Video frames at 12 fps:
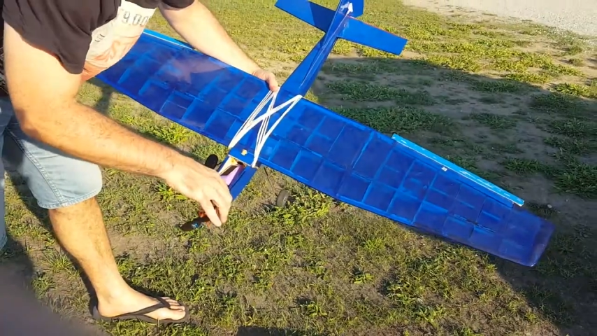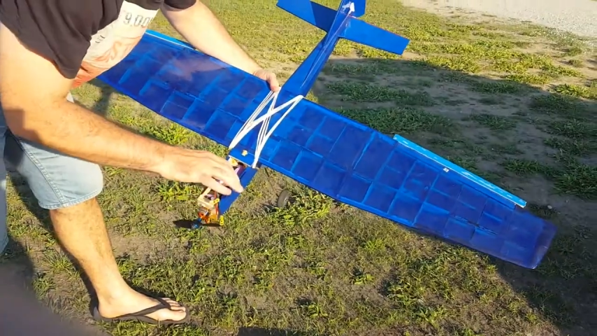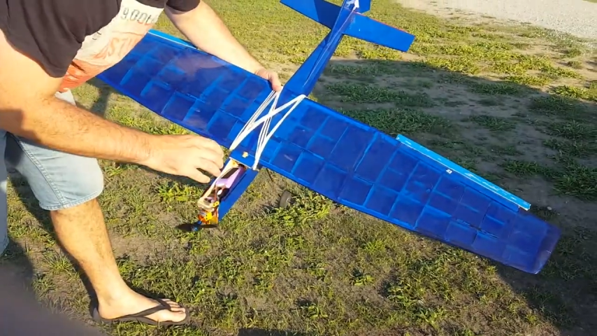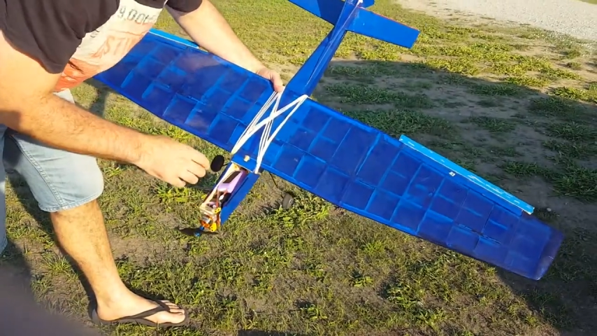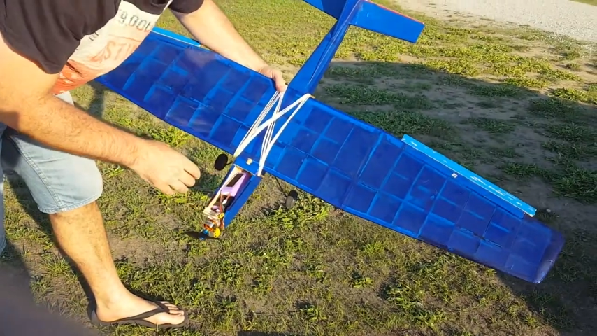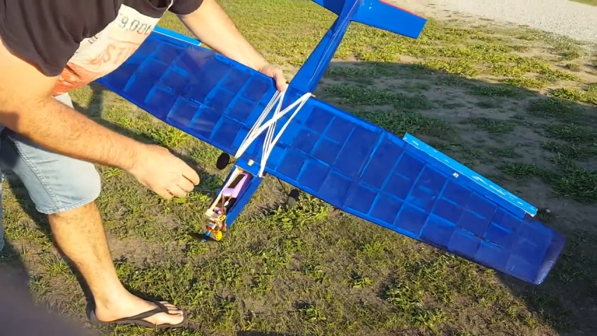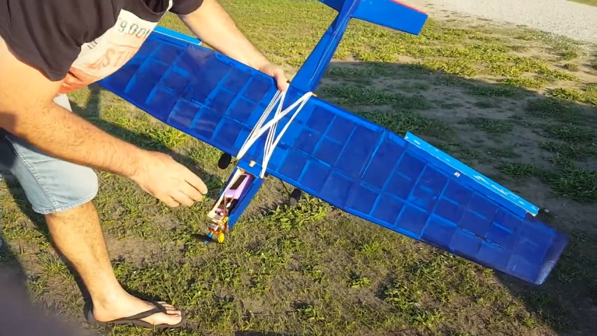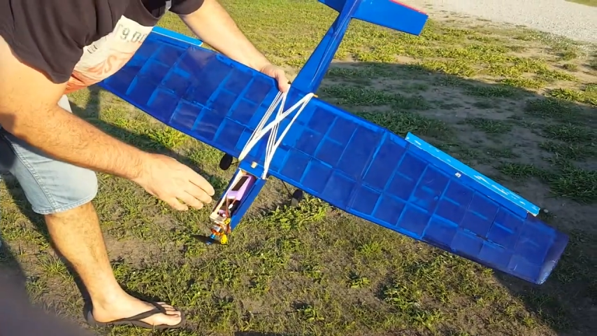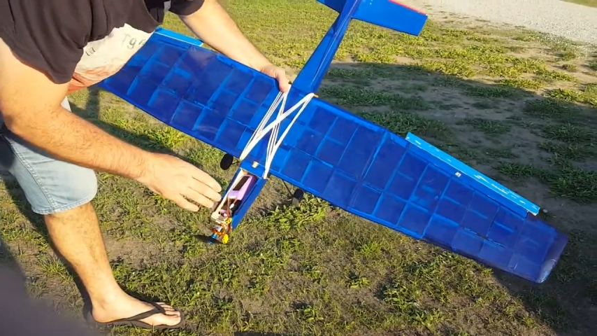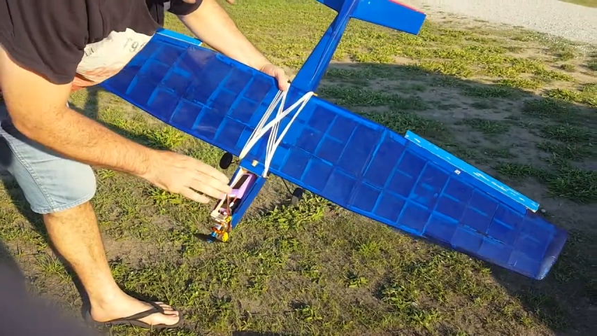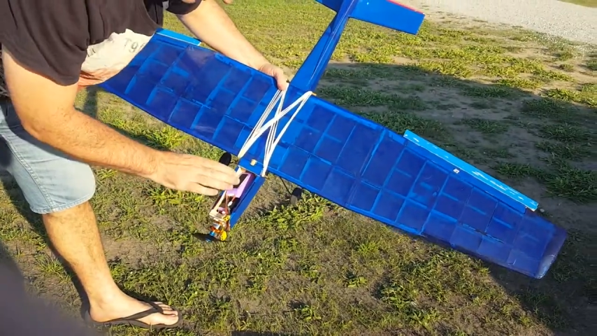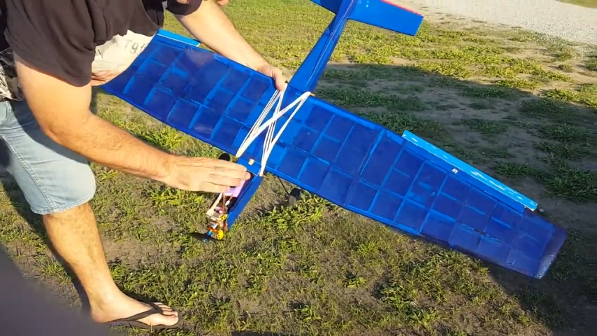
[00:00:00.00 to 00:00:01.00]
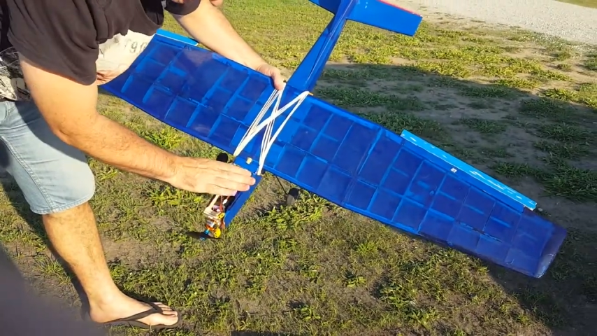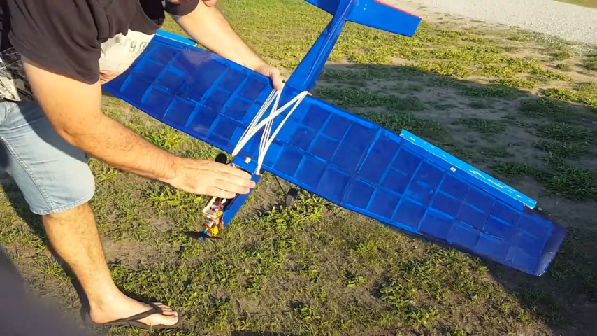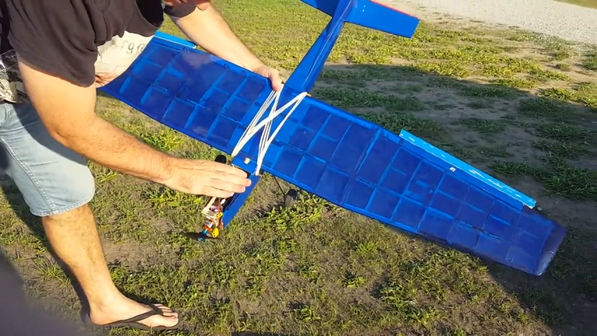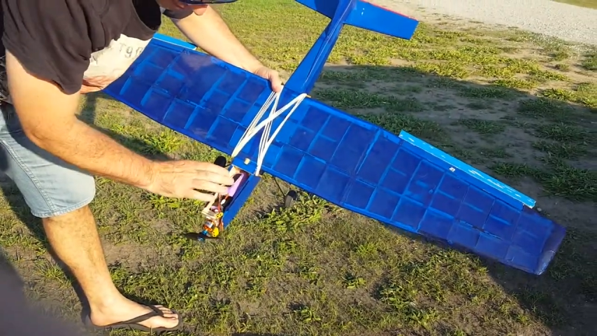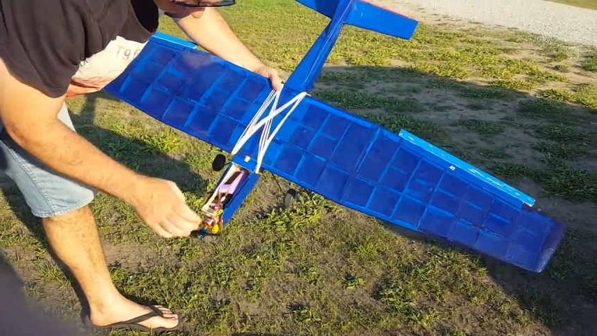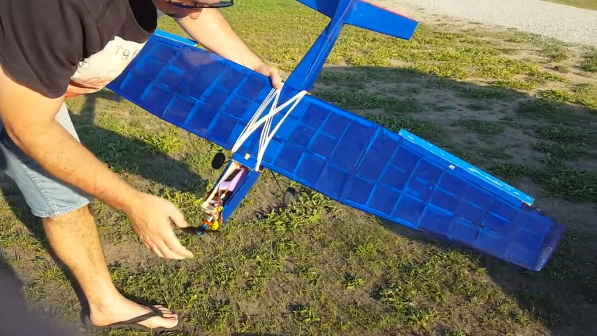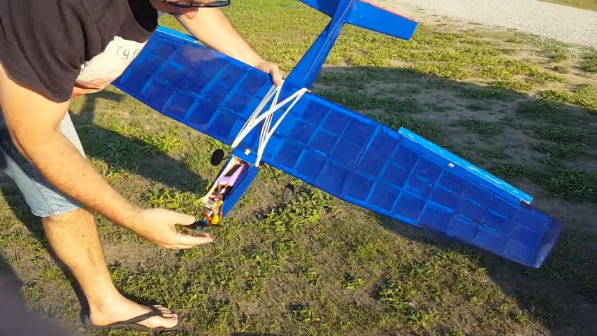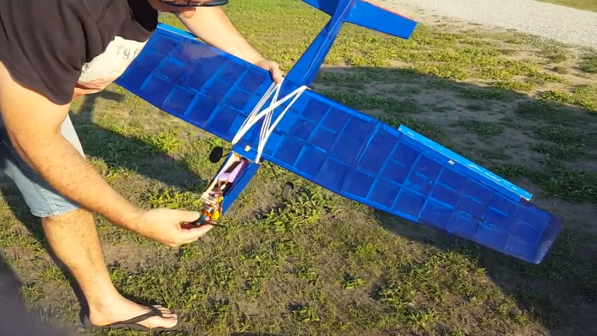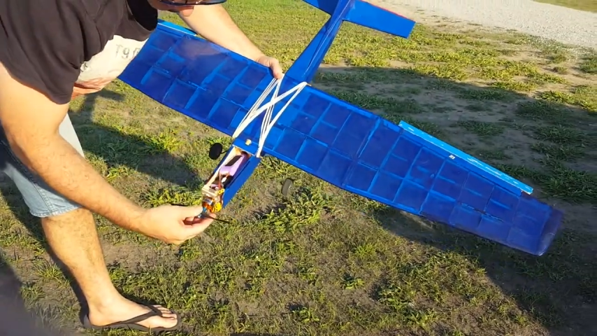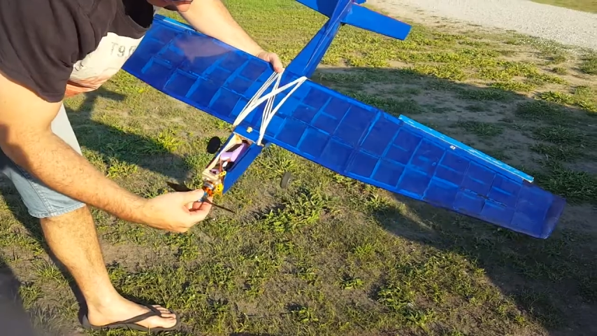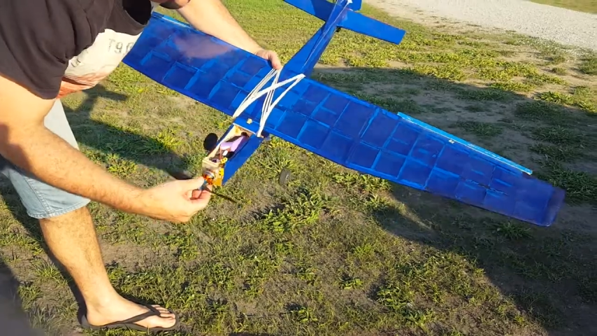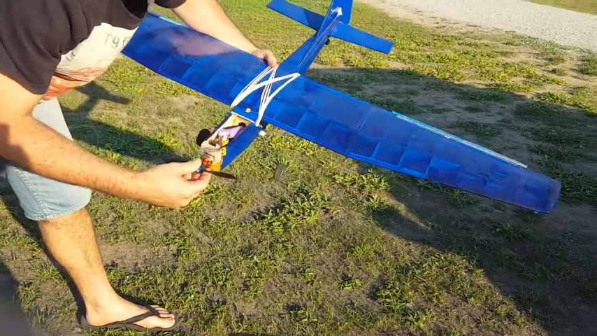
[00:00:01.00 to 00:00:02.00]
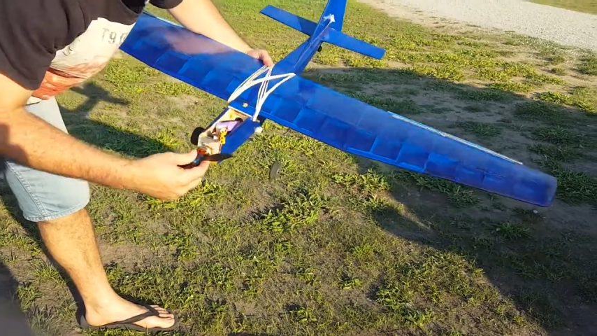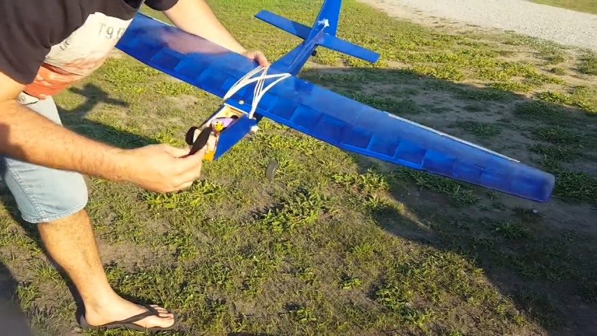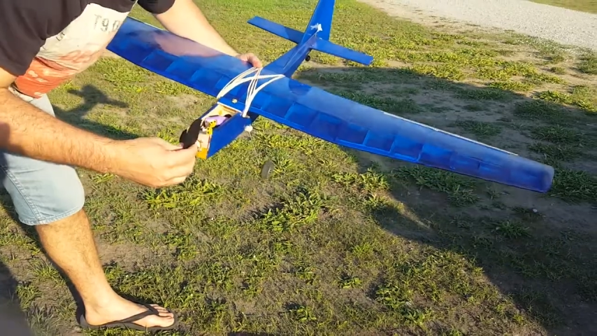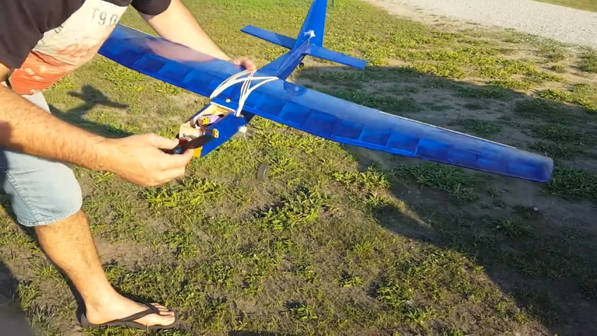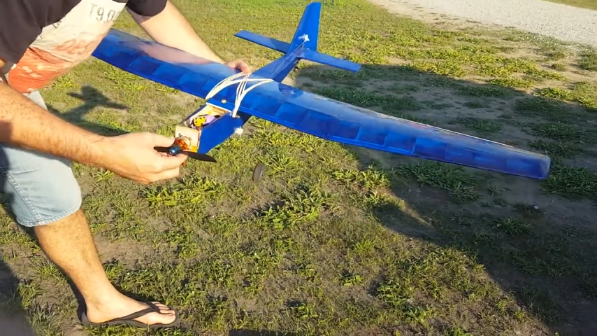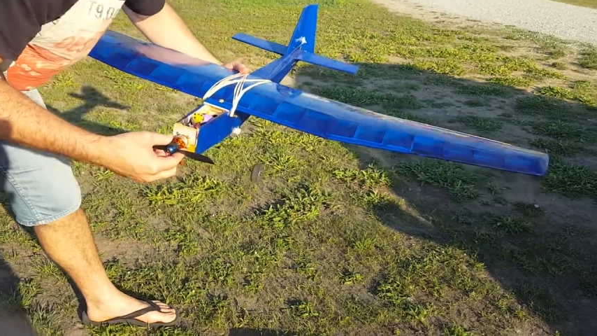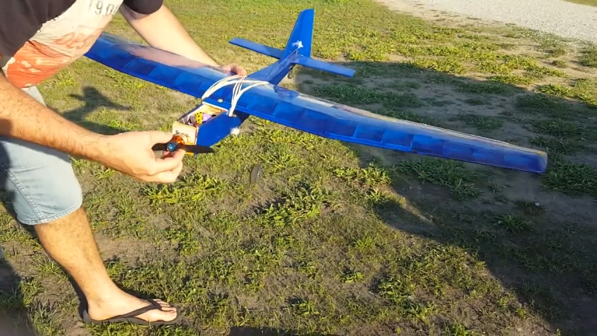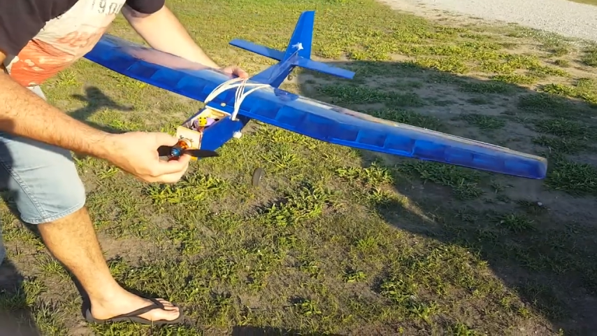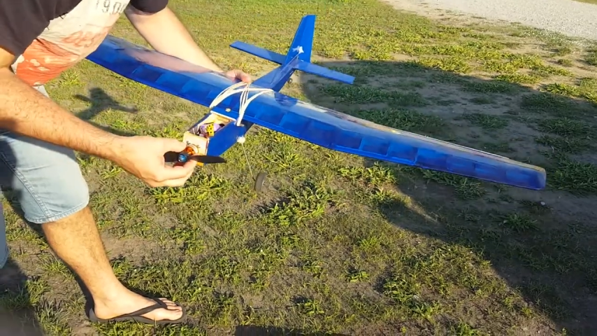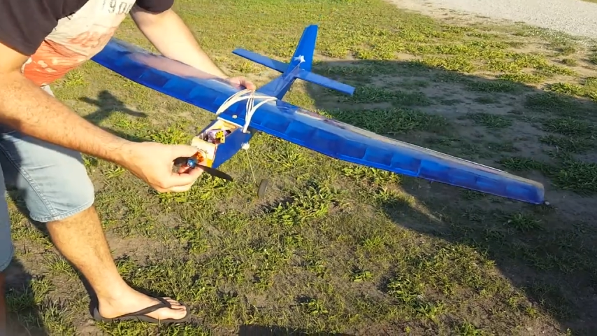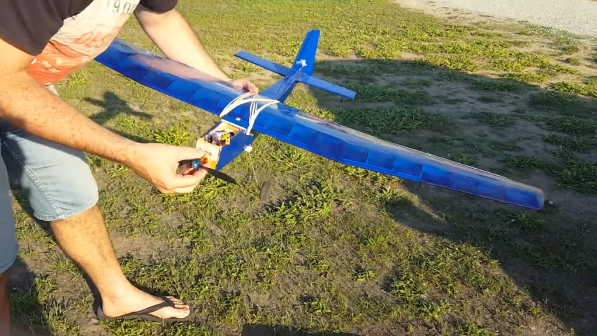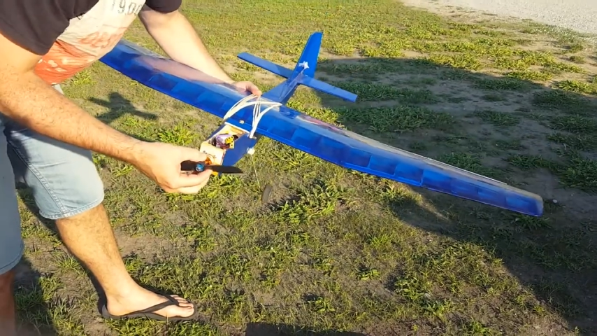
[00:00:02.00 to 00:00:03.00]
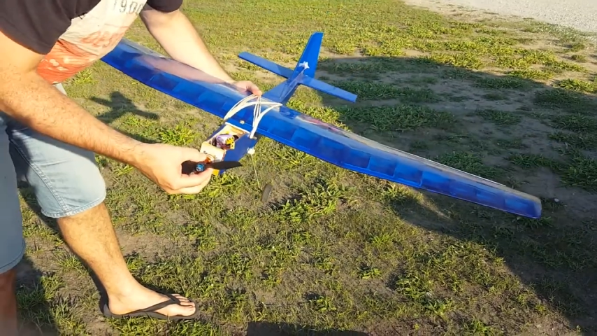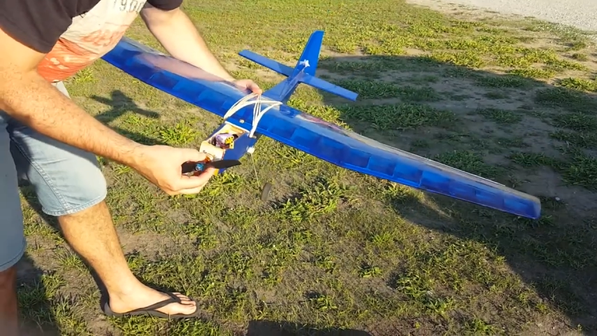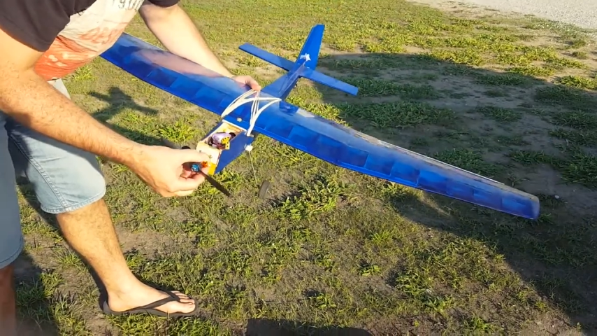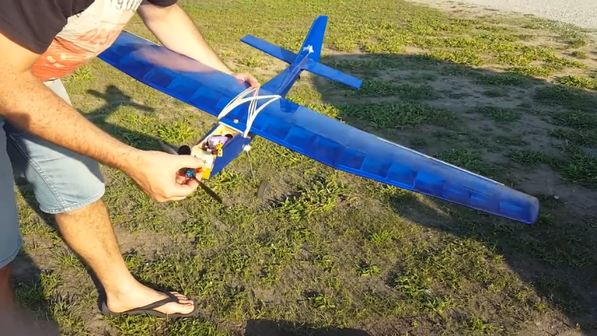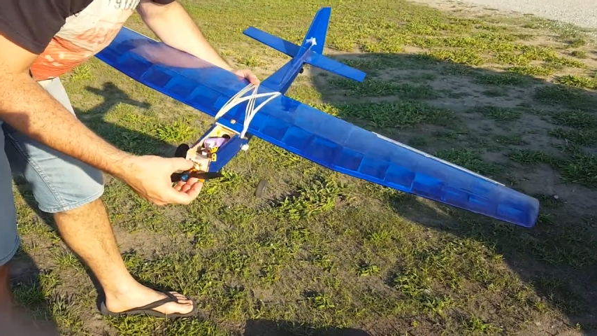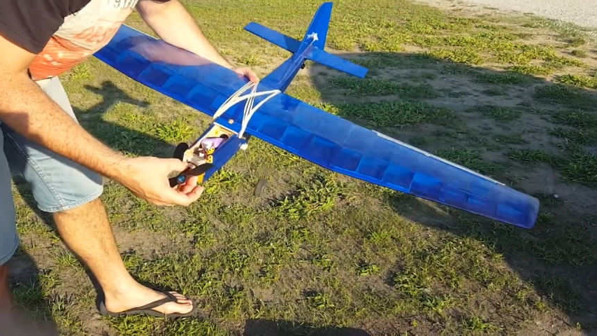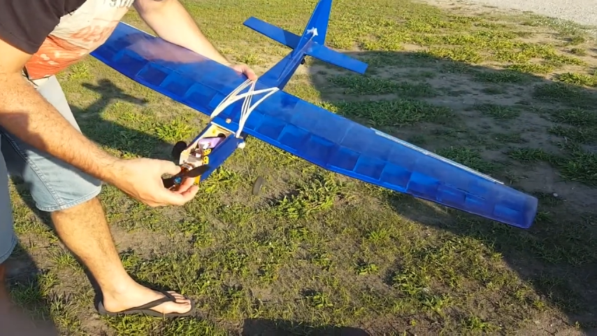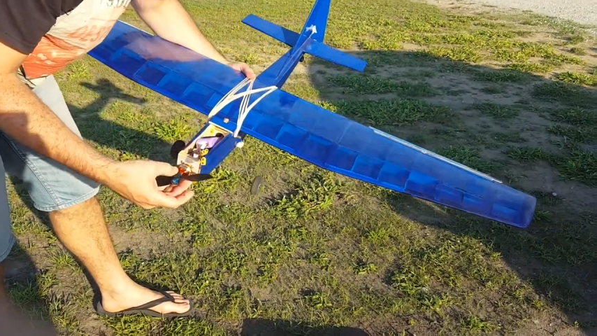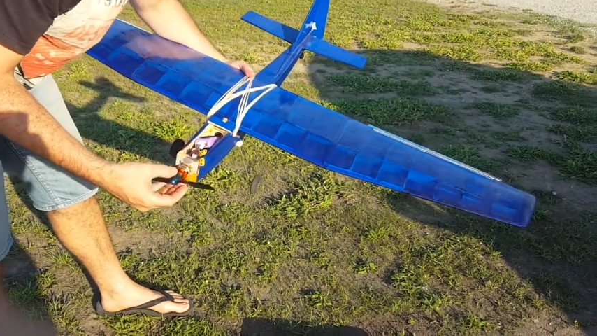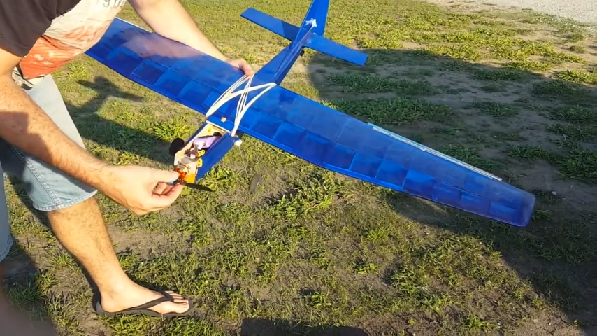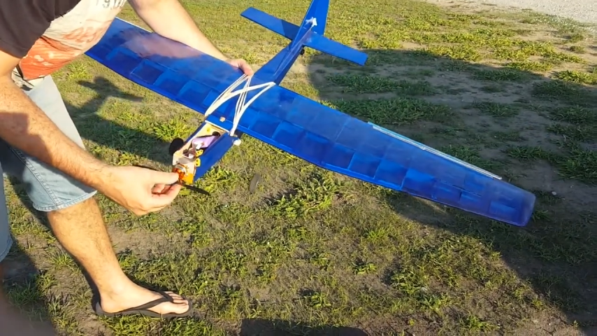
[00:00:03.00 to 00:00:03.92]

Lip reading: No face is visible, so there are no lips to read.